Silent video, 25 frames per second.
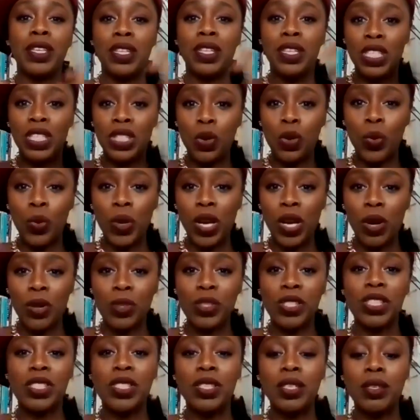And so we are
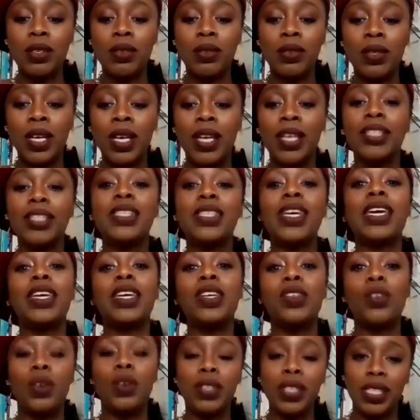still
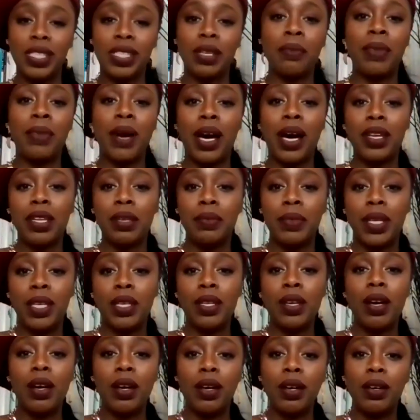taking on this
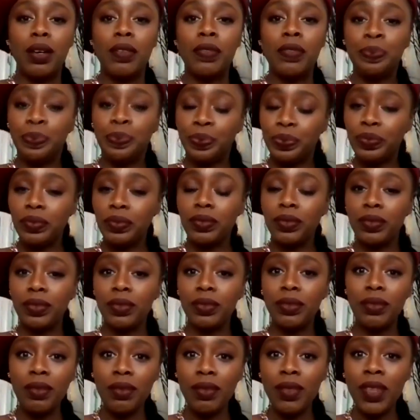embodiment of
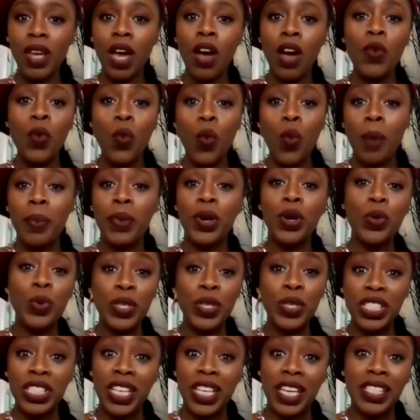a woman who
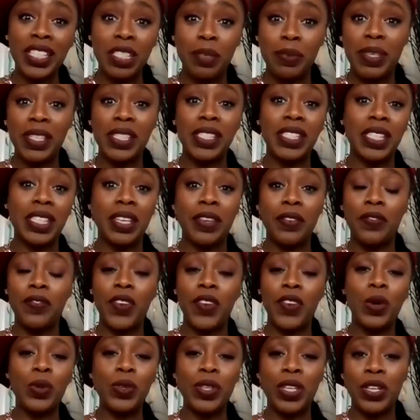is yet to be seen,
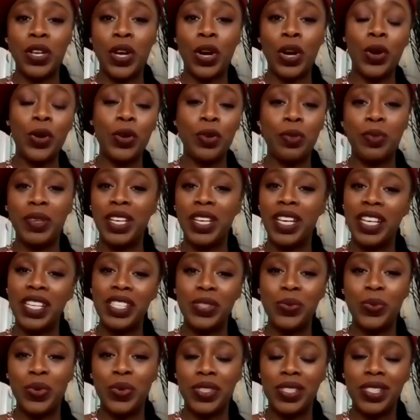felt, and heard
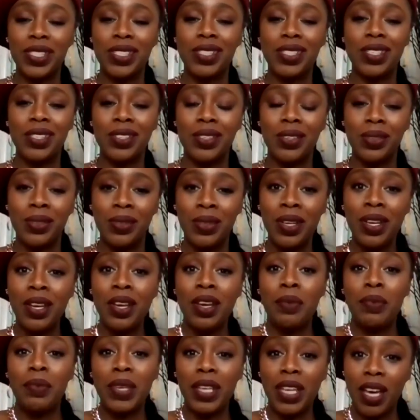because we're still
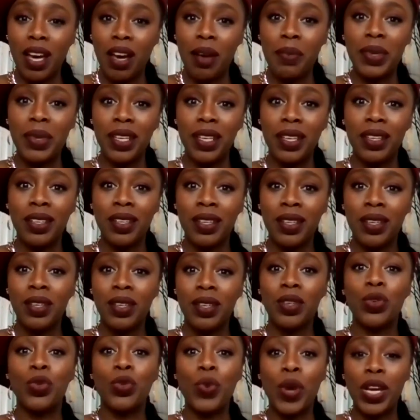becoming
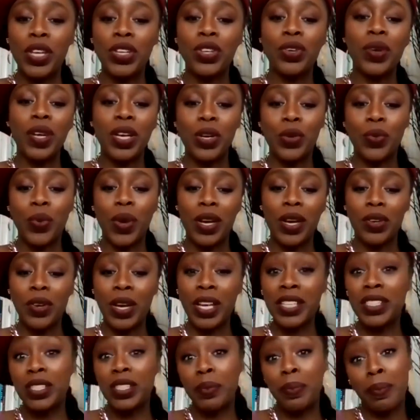greater and greater.
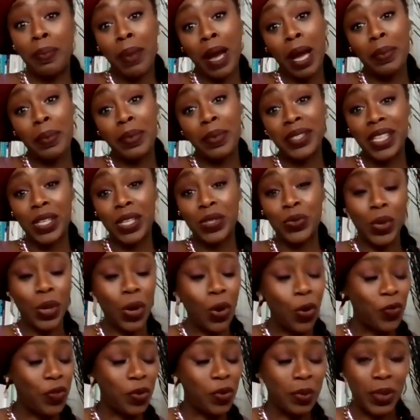As the Bible says, we
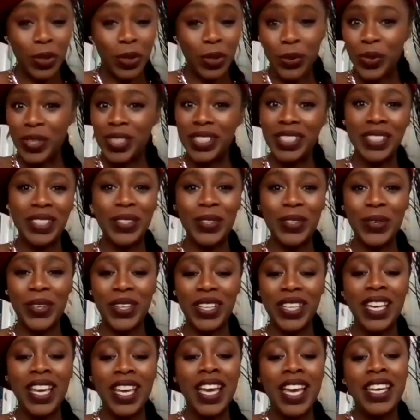go from glory to
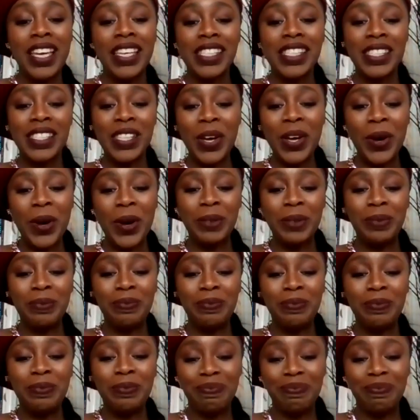glory. So,